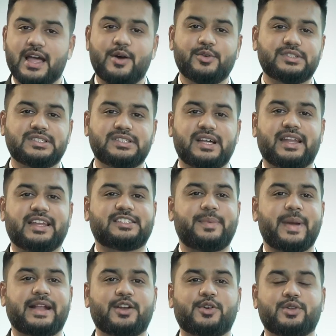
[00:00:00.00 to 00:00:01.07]
houses are
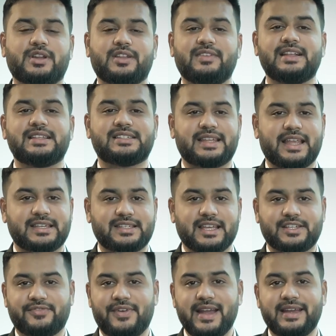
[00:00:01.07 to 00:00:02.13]
expected to reveal stress
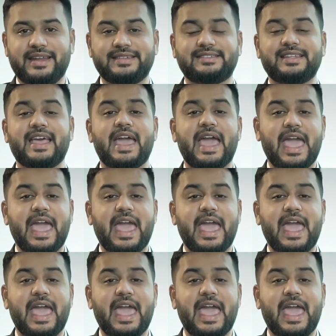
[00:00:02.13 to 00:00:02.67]
test findings